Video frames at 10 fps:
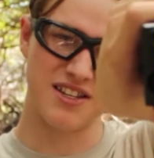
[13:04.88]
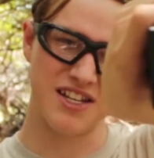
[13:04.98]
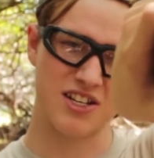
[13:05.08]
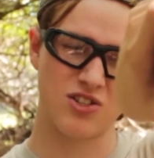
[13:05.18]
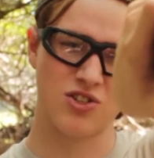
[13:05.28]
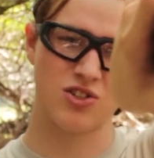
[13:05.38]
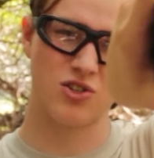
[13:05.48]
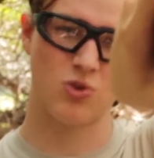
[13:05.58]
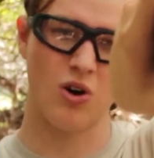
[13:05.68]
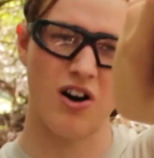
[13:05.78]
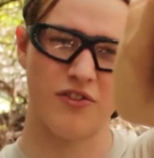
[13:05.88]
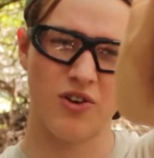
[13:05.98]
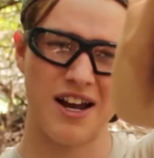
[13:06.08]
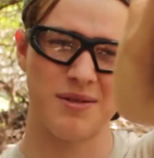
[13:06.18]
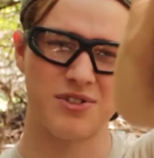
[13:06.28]
the
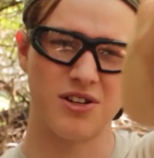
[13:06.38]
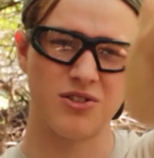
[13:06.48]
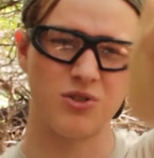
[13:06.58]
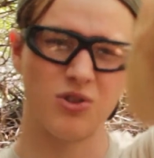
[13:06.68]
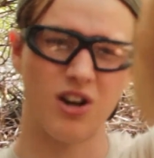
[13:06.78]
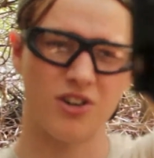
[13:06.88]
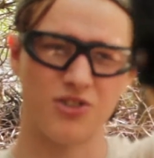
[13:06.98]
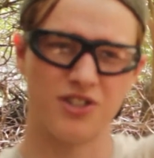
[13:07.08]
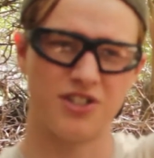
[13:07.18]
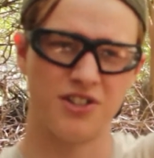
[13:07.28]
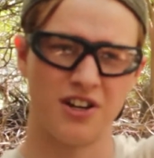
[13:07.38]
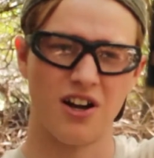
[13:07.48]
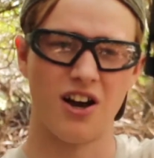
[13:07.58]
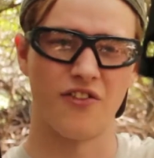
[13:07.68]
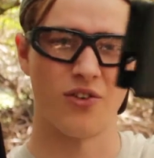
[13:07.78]
12-gram CO2 cartridge
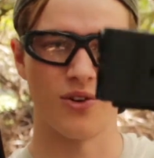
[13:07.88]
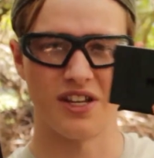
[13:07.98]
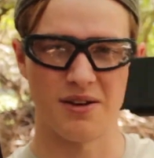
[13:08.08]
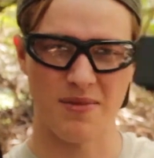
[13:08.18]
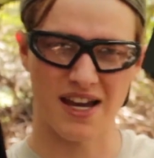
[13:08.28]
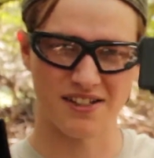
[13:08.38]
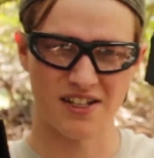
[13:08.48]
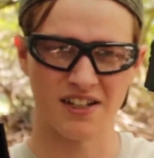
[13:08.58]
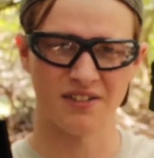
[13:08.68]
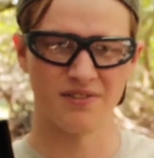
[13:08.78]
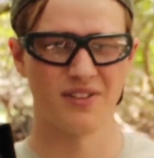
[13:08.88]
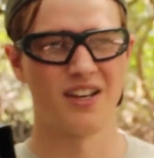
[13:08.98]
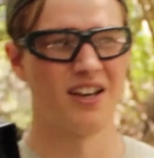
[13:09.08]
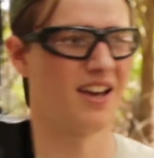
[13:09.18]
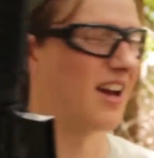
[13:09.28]
for the magazine.
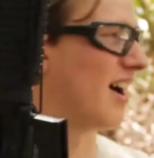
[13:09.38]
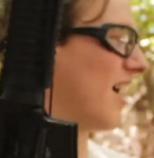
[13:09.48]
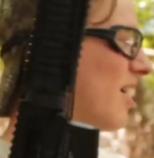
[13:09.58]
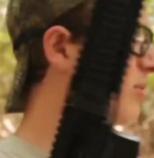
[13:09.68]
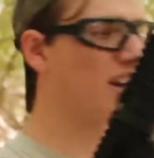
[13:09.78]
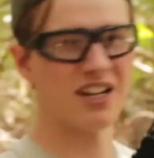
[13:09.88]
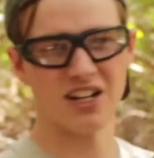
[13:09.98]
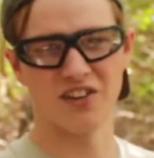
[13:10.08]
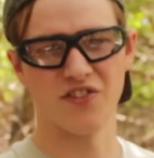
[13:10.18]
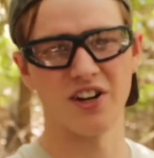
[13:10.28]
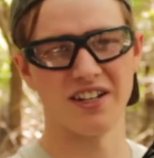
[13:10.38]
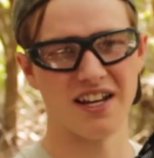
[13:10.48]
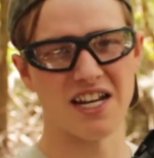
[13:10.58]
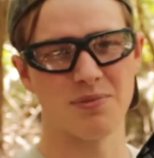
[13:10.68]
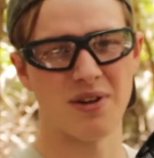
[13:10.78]
We're not going to convert it
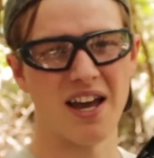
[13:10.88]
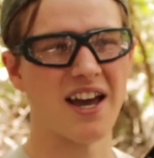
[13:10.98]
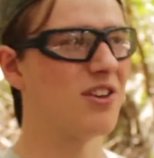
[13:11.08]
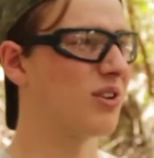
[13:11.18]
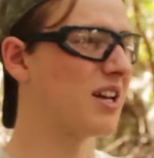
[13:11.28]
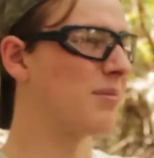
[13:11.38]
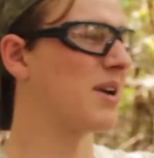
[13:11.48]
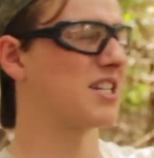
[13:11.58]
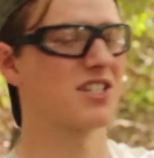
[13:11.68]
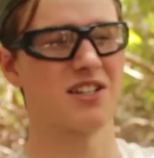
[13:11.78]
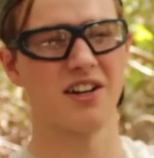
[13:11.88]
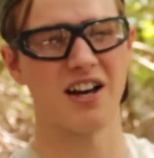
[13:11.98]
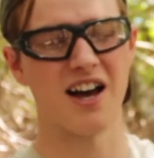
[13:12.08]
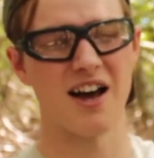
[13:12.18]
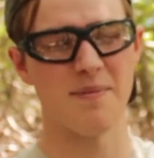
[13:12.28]
to HPA. You'll get a much
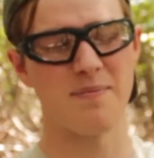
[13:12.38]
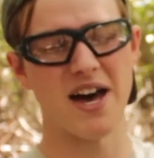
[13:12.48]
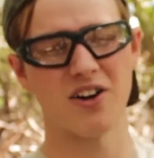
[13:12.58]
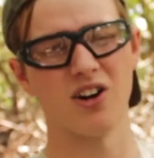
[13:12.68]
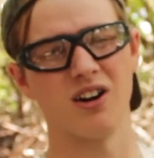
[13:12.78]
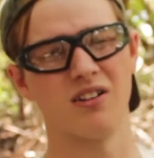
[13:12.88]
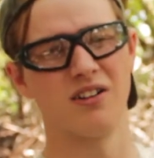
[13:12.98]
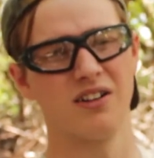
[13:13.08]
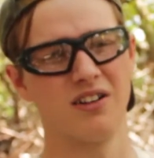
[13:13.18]
better